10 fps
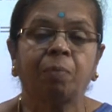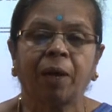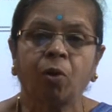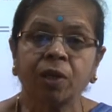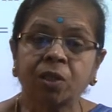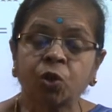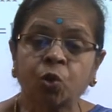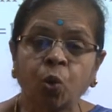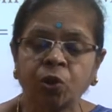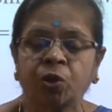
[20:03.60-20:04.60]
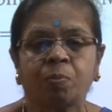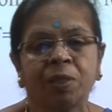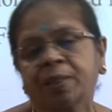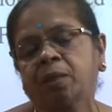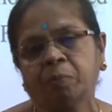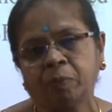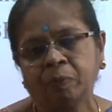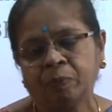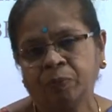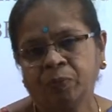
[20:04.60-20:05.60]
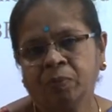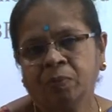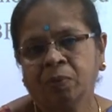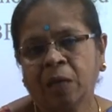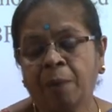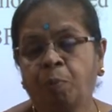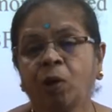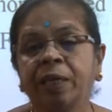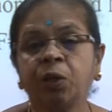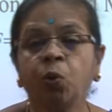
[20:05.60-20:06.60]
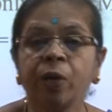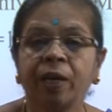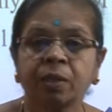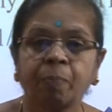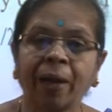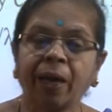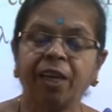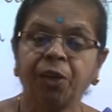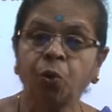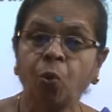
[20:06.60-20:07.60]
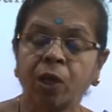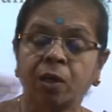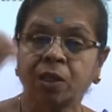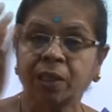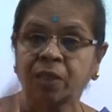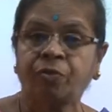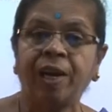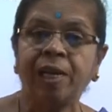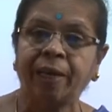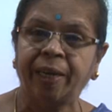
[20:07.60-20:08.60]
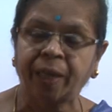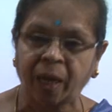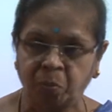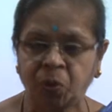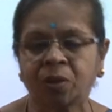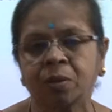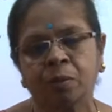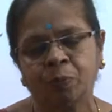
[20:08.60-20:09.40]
my God, it's so troublesome. I bought it 2 years back and in 2 years it has failed 10 times.